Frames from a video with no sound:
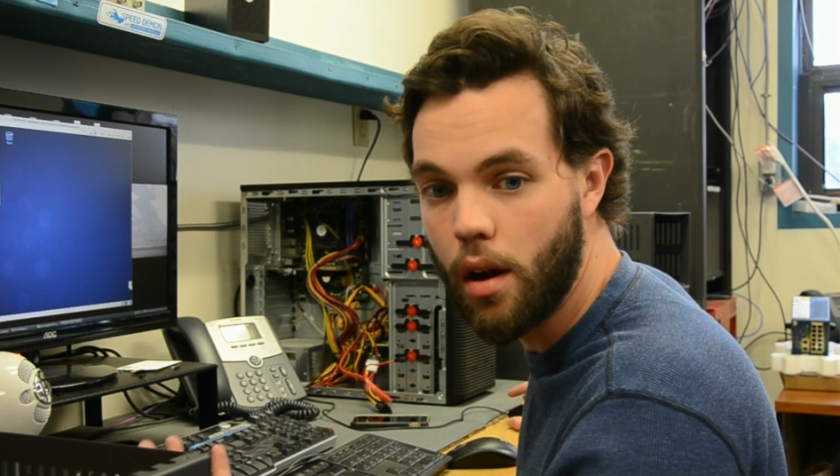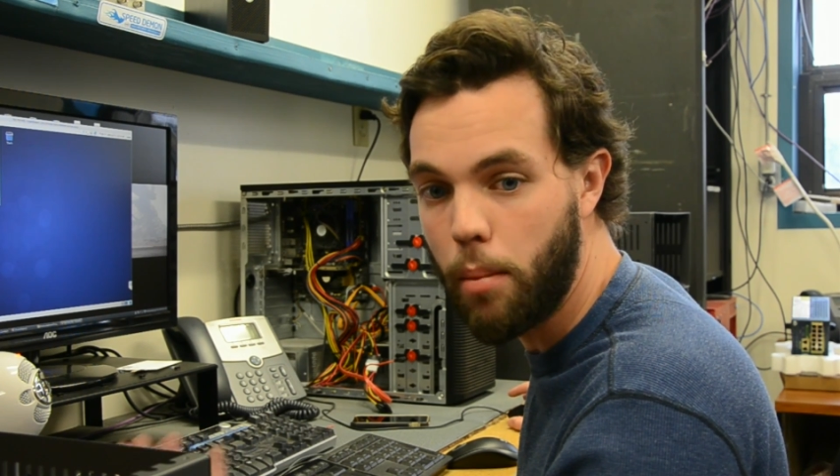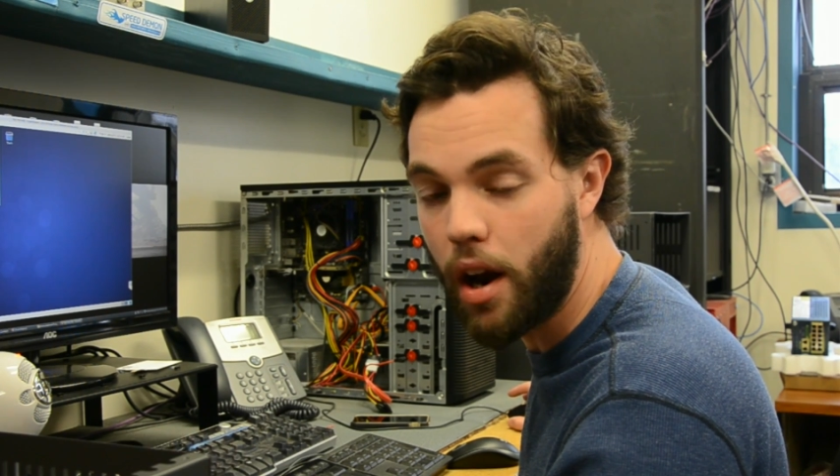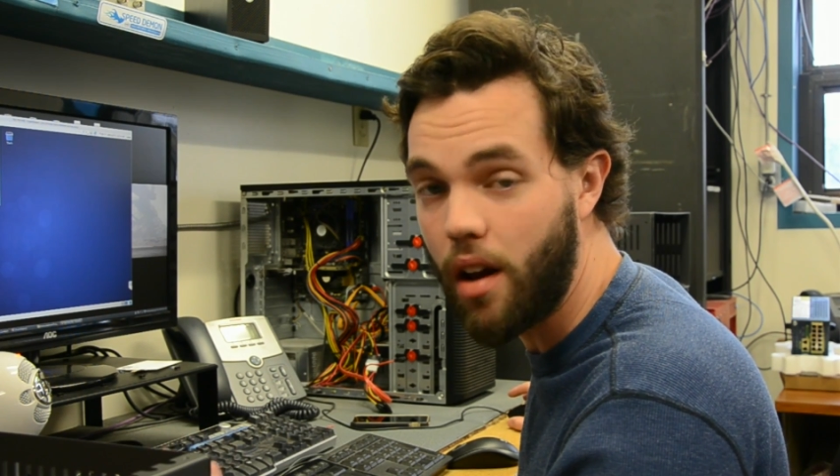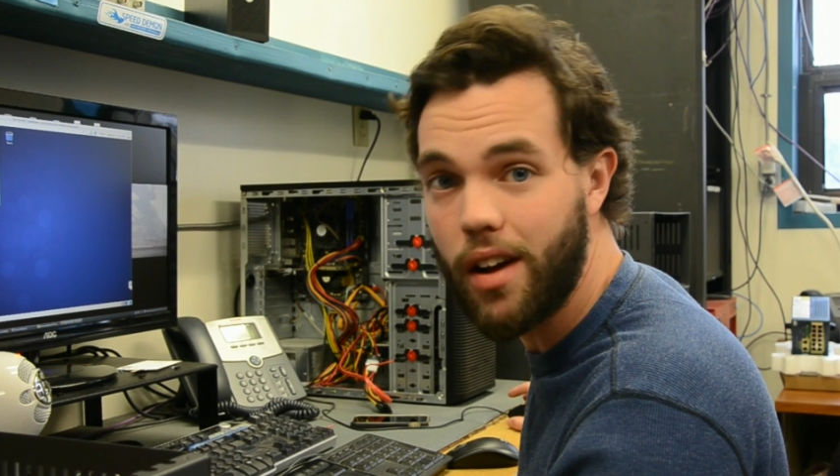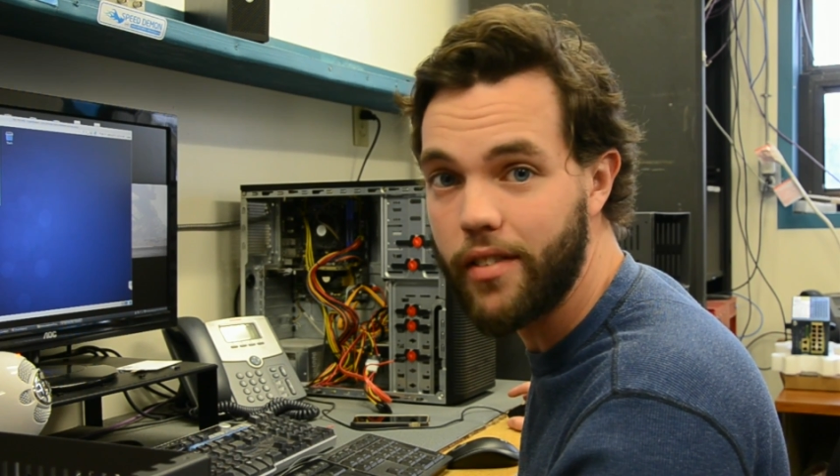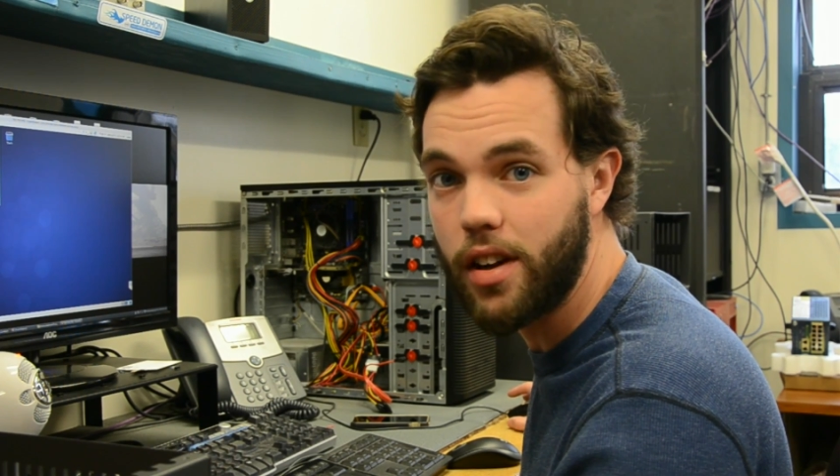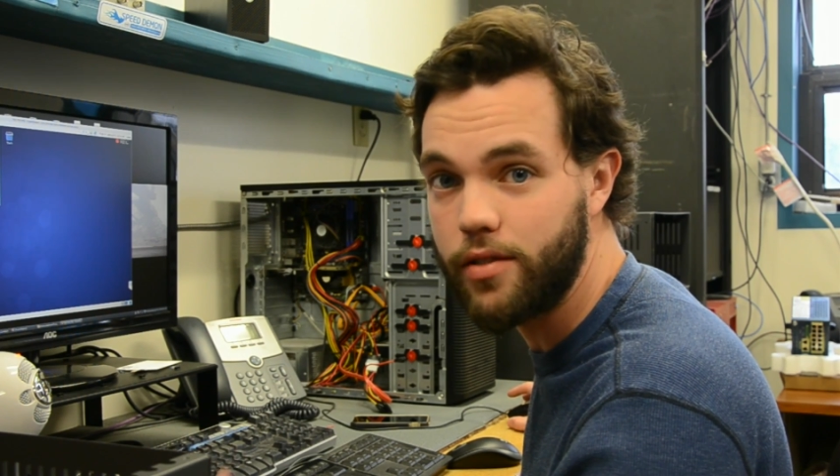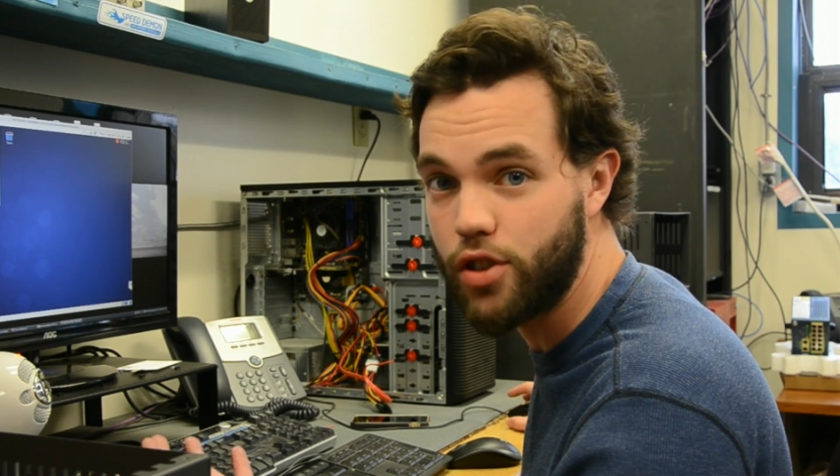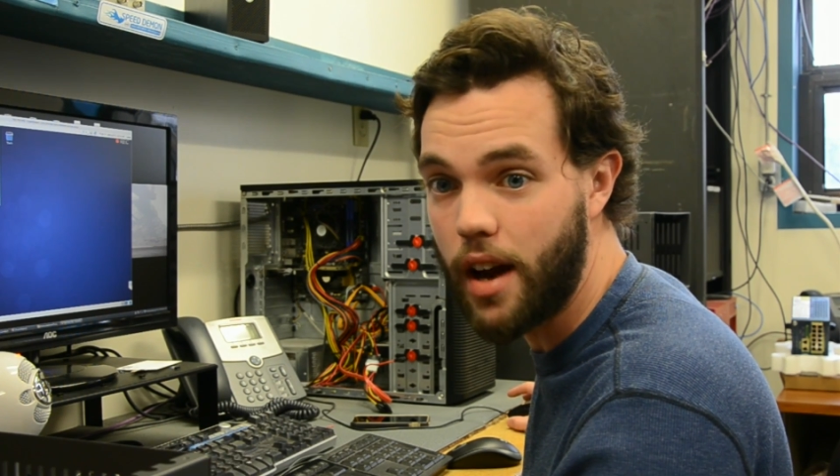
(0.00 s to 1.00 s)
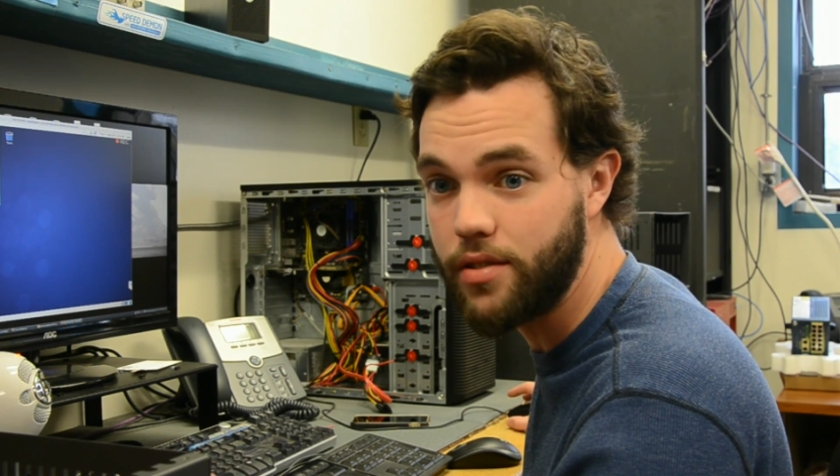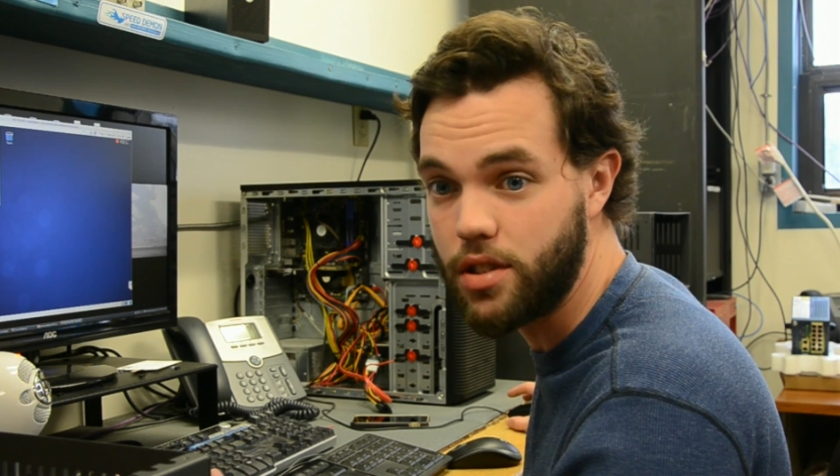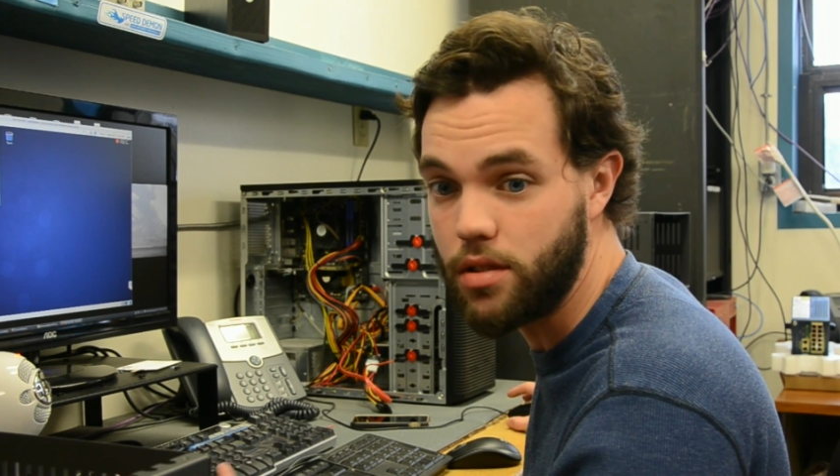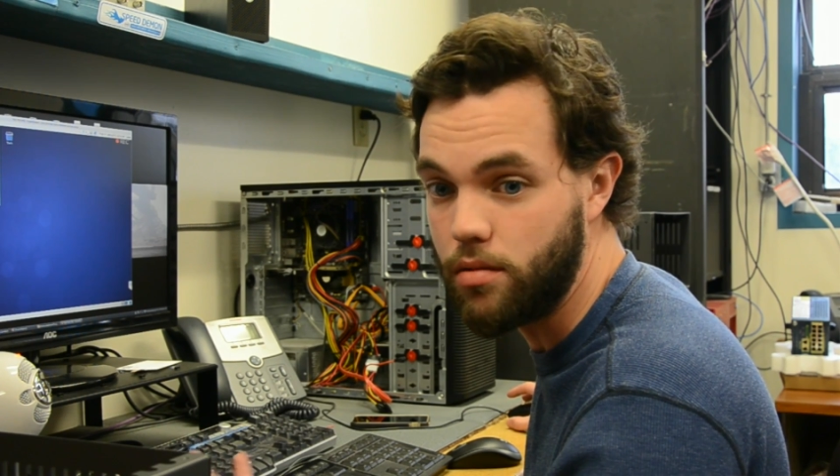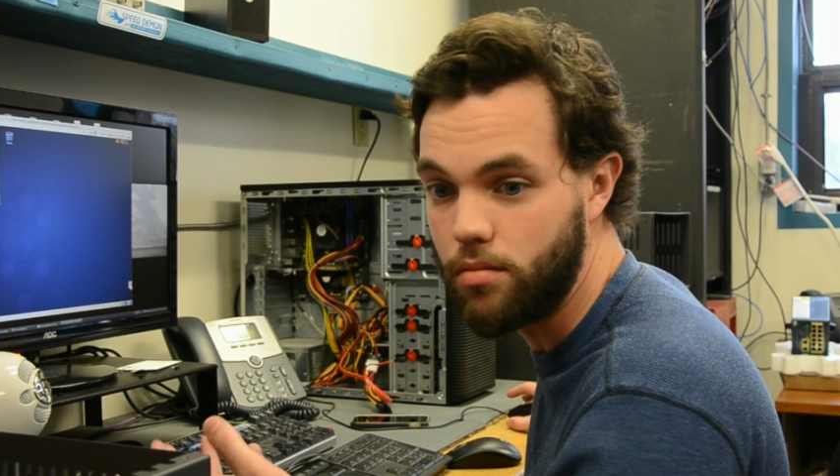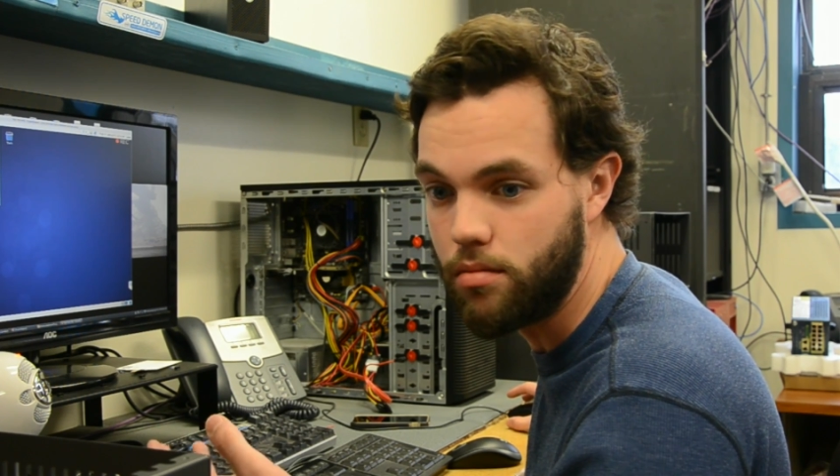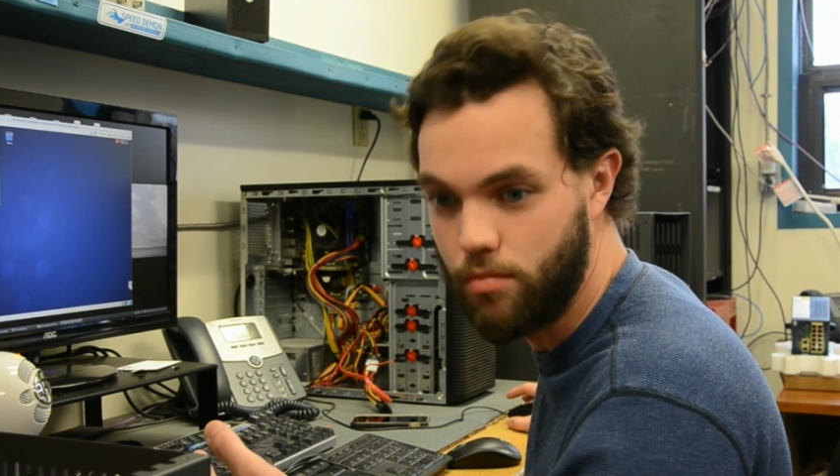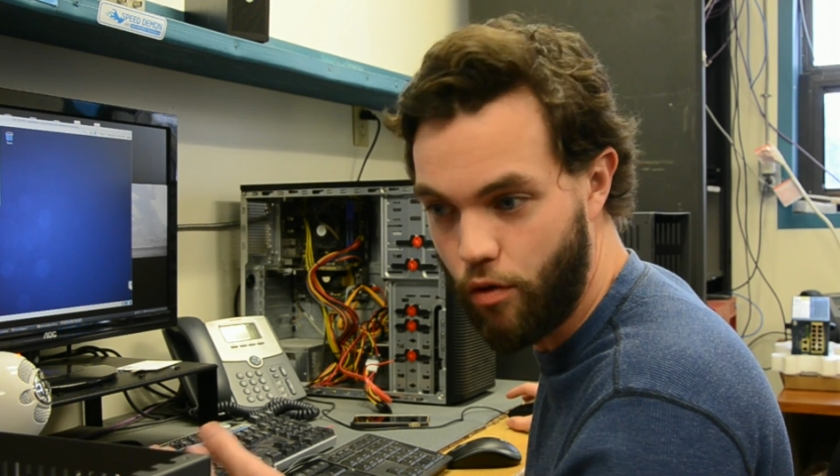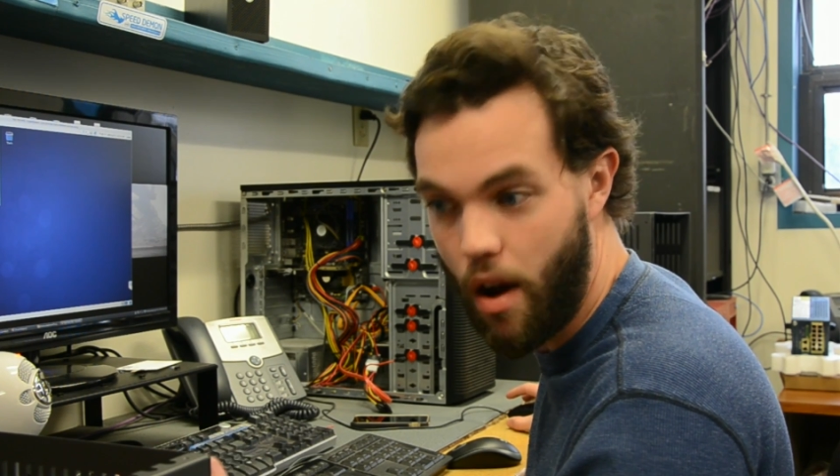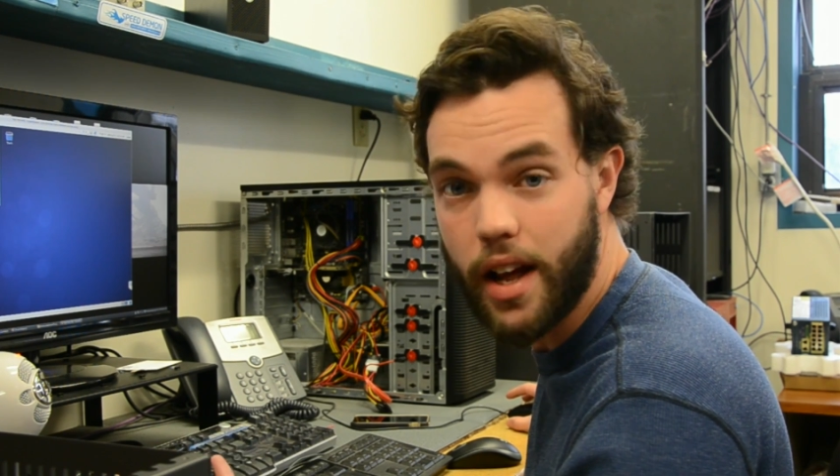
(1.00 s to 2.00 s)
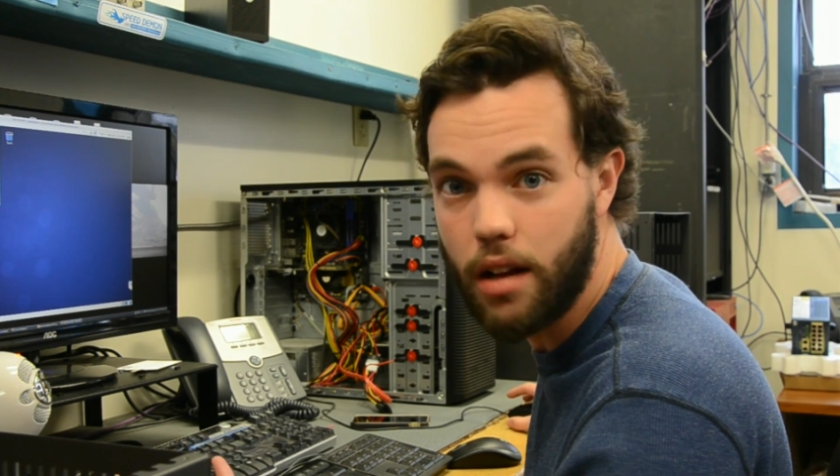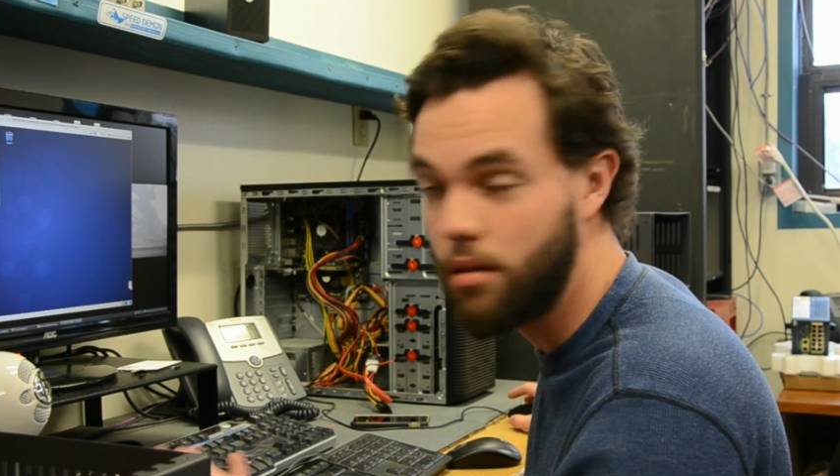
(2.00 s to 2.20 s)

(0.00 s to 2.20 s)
but I don't have enough drives to run it.